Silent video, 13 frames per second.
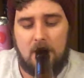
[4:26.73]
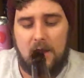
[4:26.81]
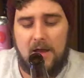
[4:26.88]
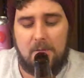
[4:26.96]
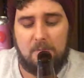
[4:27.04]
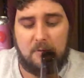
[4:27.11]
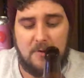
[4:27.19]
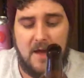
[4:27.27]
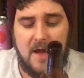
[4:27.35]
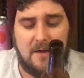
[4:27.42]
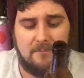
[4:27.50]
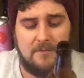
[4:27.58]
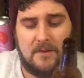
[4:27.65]
Um, so
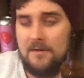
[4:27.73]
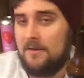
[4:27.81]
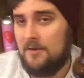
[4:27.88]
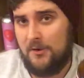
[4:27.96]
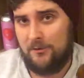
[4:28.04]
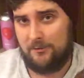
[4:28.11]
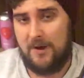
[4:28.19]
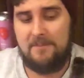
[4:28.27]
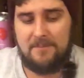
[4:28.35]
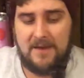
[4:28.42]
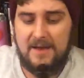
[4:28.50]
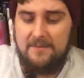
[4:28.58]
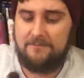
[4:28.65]
yeah, great
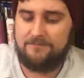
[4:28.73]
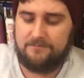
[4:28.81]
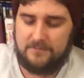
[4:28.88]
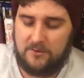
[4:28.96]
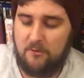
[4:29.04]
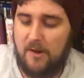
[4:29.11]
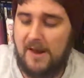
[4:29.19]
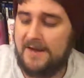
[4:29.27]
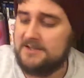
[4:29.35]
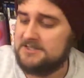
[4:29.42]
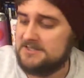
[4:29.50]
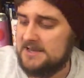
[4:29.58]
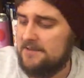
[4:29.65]
beer, great
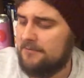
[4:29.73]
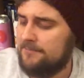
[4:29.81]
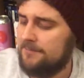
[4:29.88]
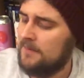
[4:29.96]
initiative.